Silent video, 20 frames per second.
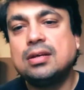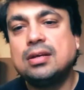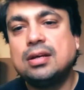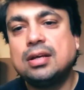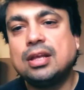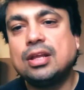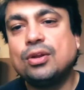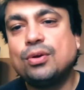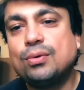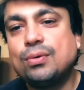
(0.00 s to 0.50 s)

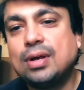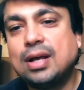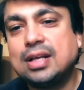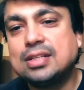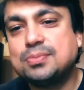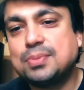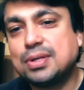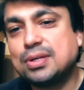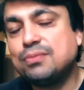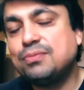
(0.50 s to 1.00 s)
has
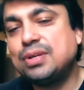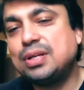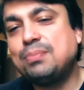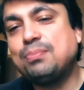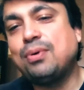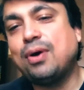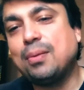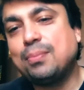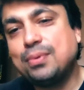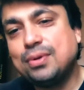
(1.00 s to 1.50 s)
become very
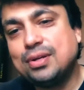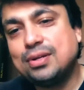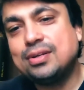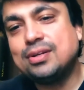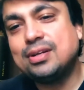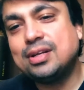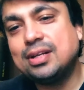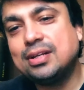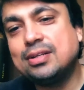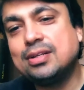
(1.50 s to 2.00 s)
popular
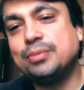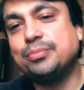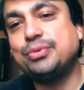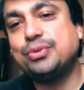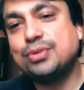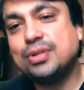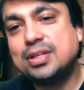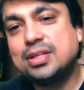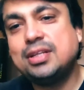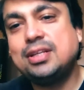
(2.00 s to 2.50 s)
in
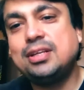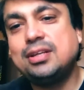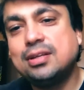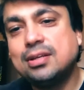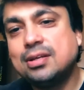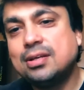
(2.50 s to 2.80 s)
community,